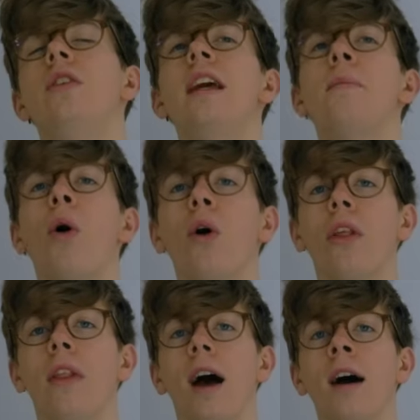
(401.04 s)
You need more
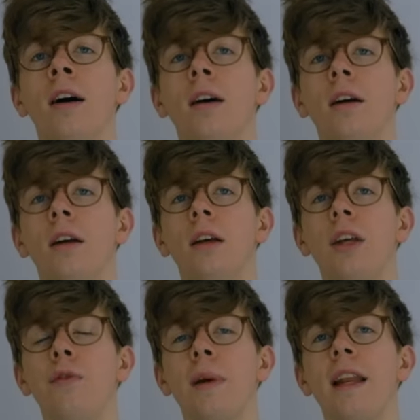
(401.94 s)
than that.
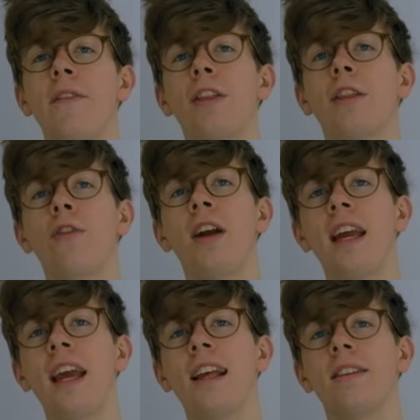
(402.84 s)
You've been here for 3
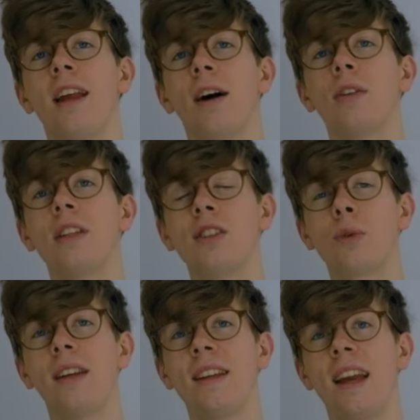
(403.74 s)
years now, since
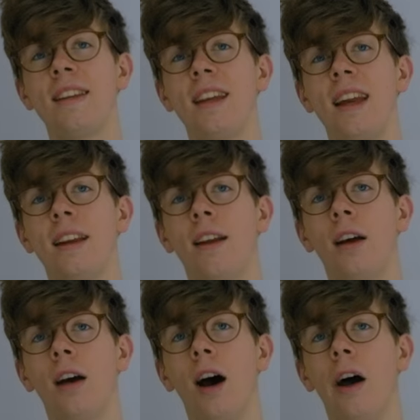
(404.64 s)
2018.
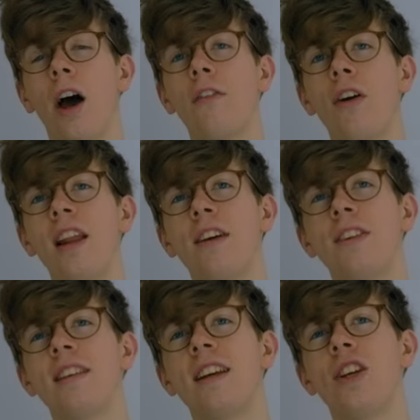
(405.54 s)
And I've only
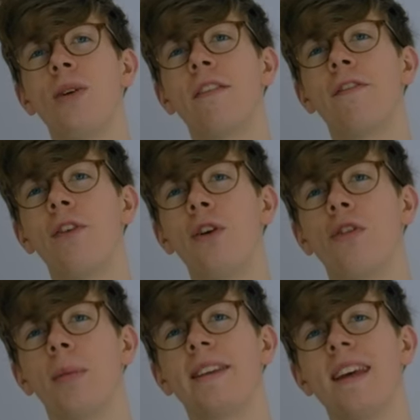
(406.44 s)
ever seen you eat food
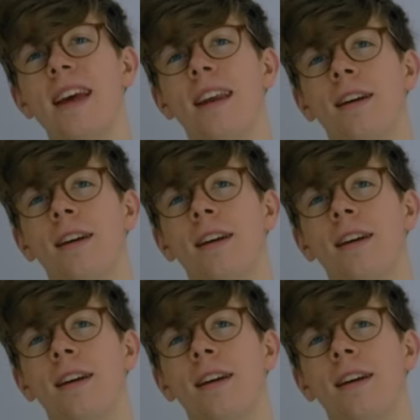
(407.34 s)
from a tin.